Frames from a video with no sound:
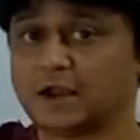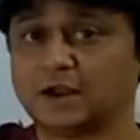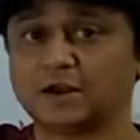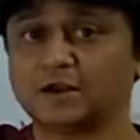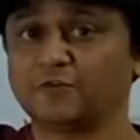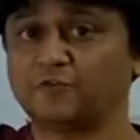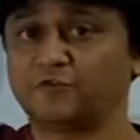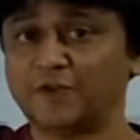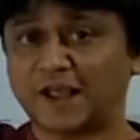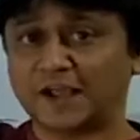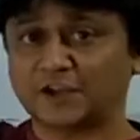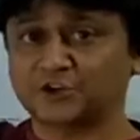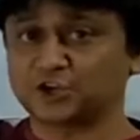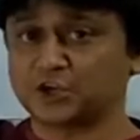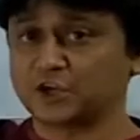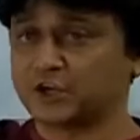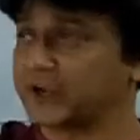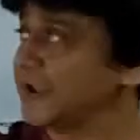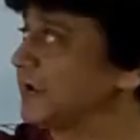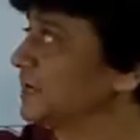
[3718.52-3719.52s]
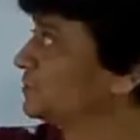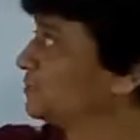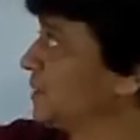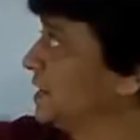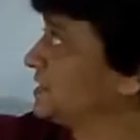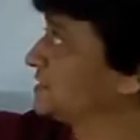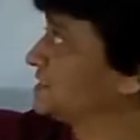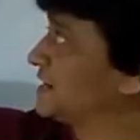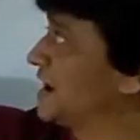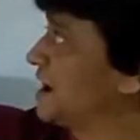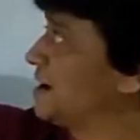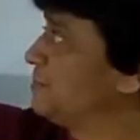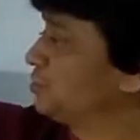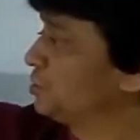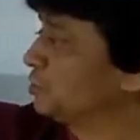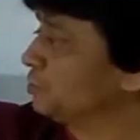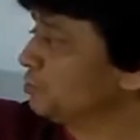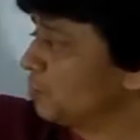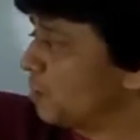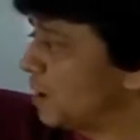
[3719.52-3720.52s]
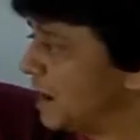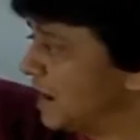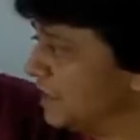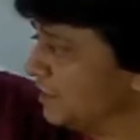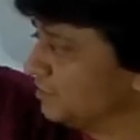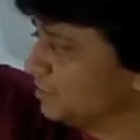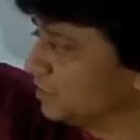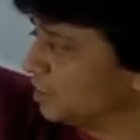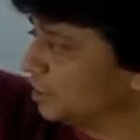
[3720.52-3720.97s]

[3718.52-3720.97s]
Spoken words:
Reflection takes place at M2 and